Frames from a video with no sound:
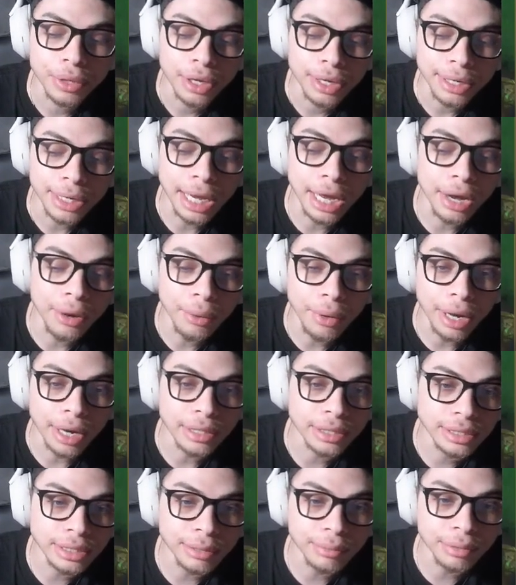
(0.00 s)
Now, I
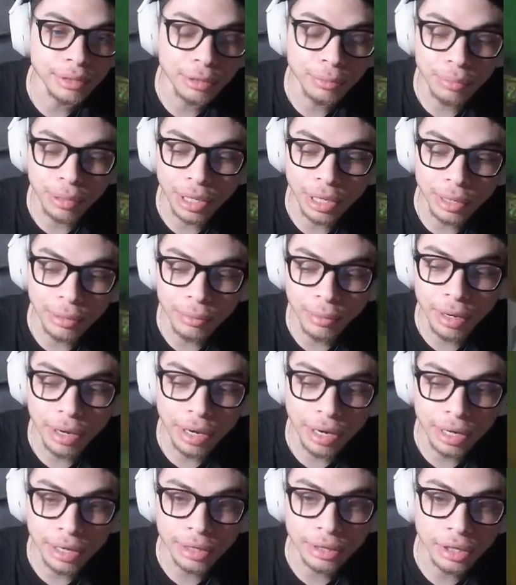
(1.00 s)
simply ping
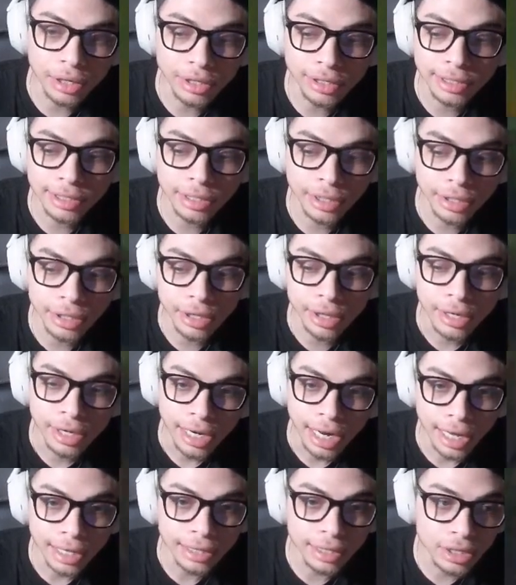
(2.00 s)
my Lux here,
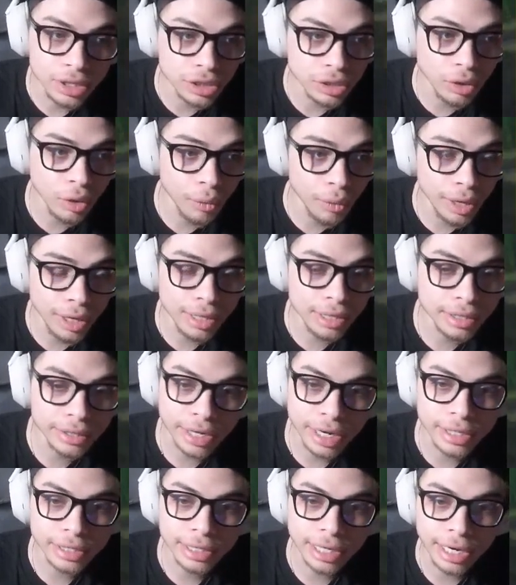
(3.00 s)
and there's no way this
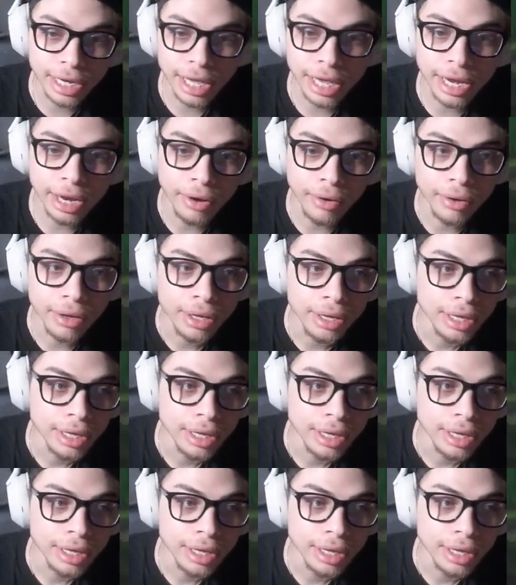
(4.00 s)
guy's going to get out.